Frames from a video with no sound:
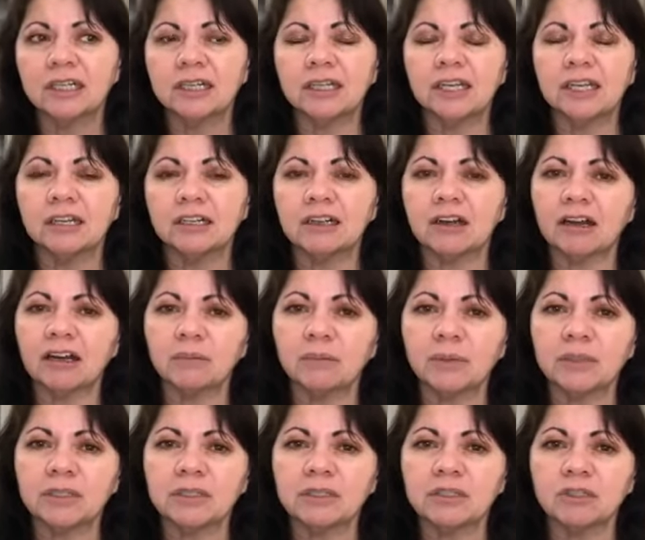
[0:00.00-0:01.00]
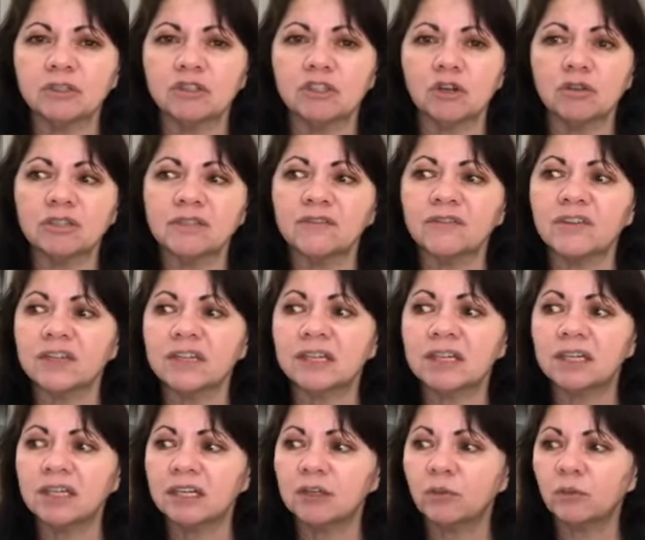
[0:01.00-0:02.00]
Then got up and took Joseph, and
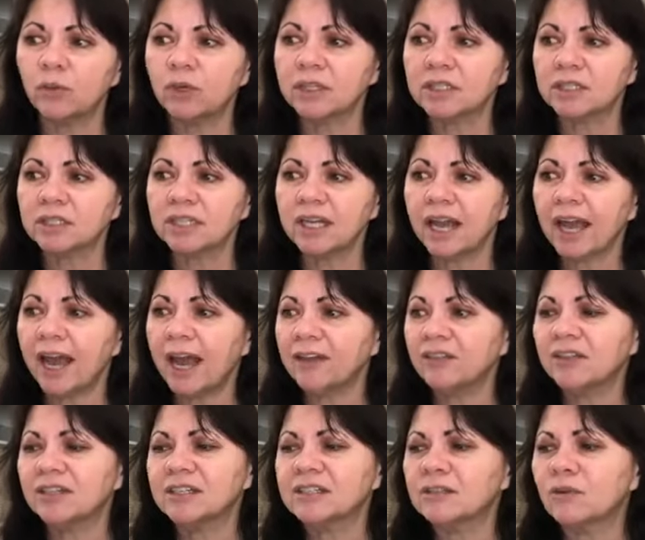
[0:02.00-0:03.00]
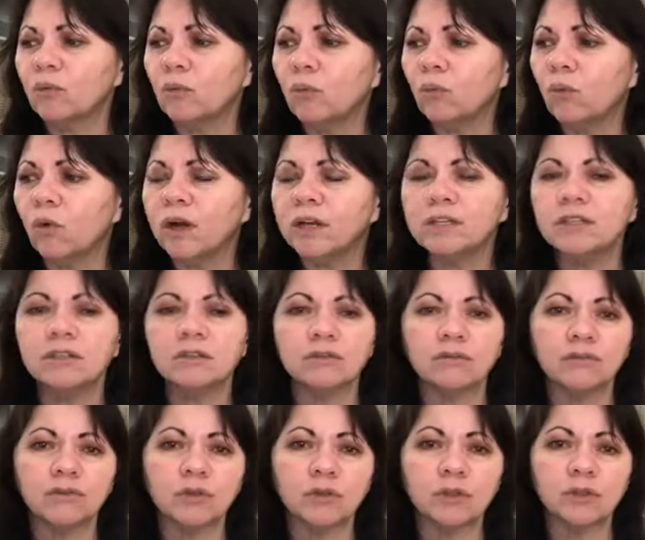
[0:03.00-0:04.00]
then went and had this
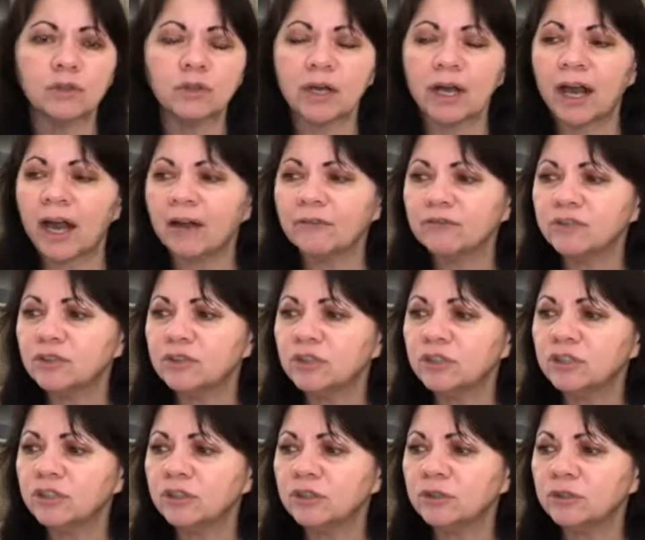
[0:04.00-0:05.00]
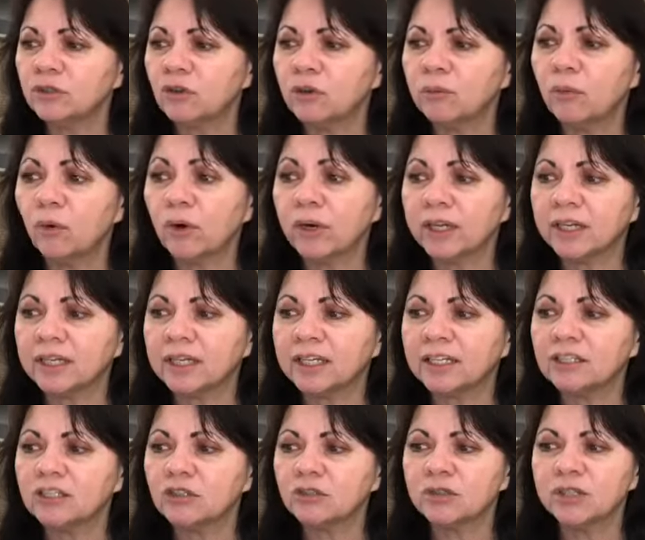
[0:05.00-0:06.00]
wonderful afternoon or morning
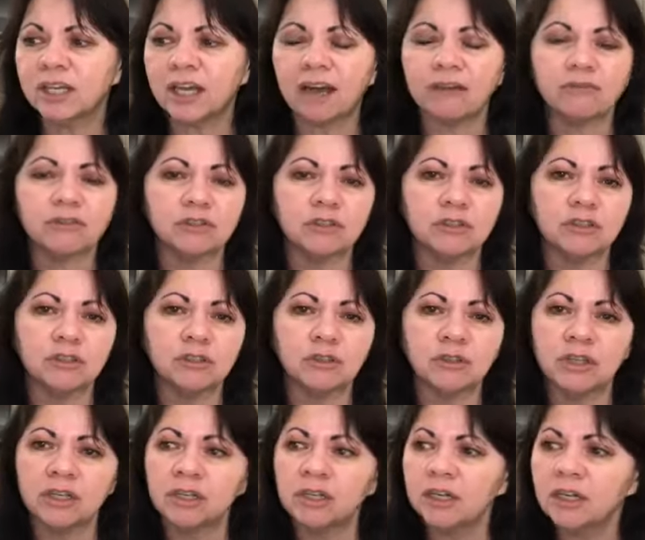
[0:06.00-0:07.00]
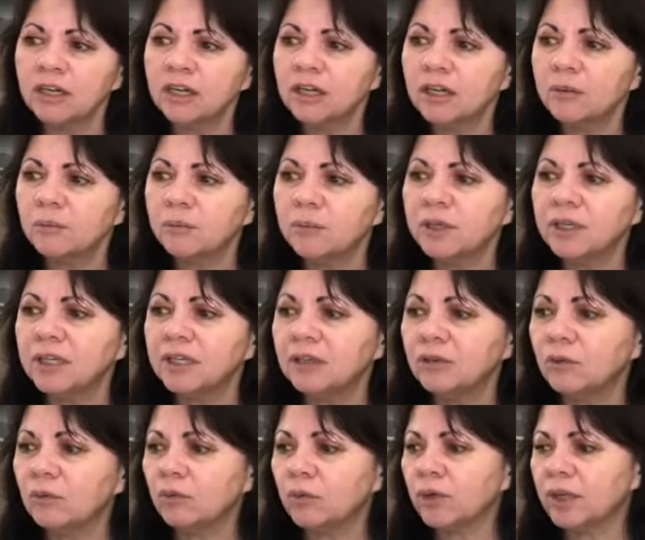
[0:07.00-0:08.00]
into the afternoon
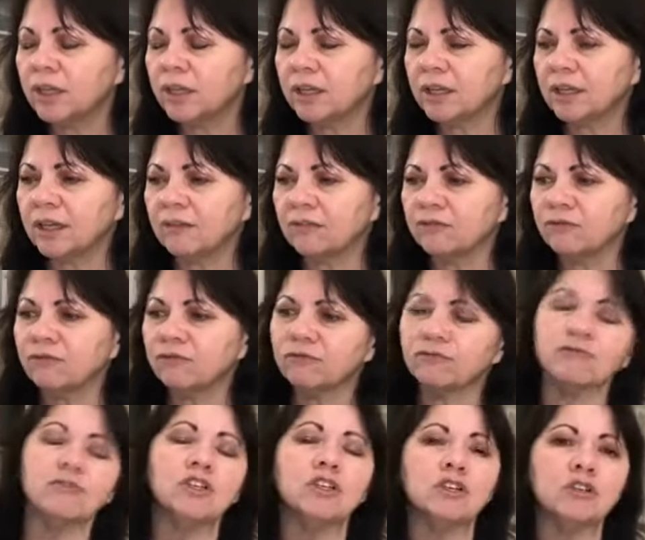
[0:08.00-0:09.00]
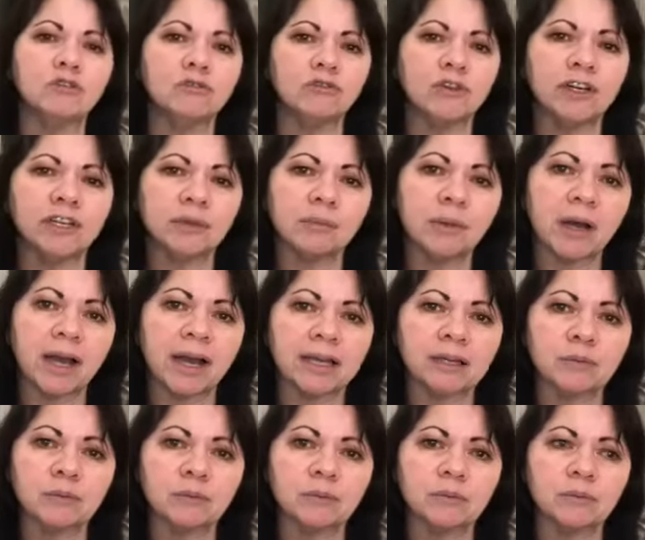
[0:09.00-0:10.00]
meeting with a new friend of
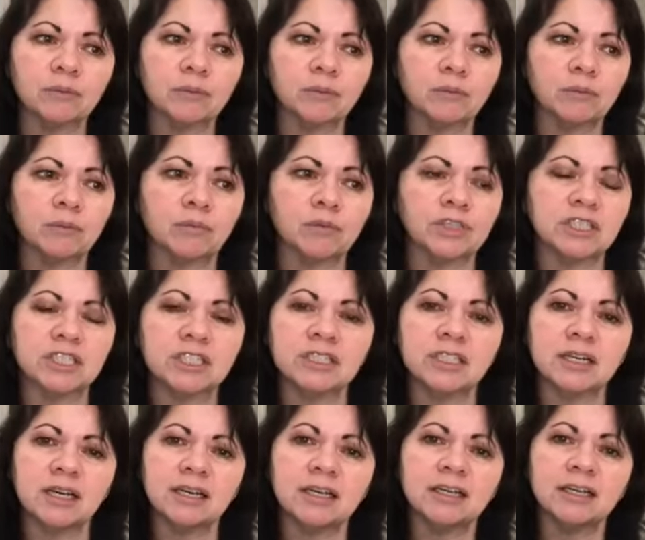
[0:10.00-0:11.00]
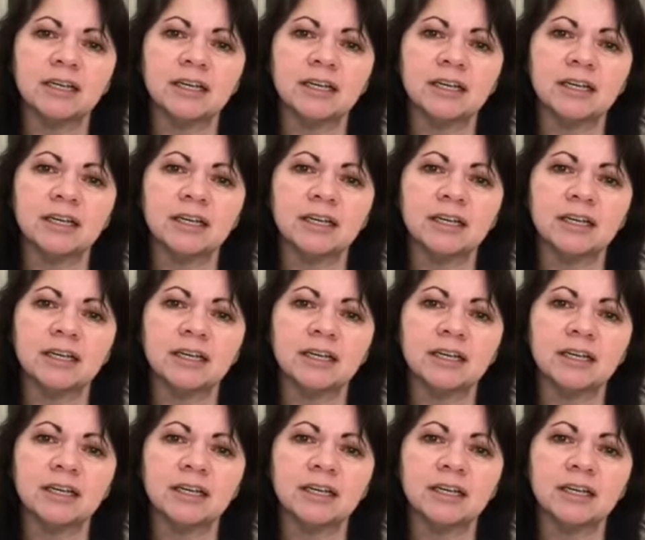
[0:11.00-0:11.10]
mine, Brigitta,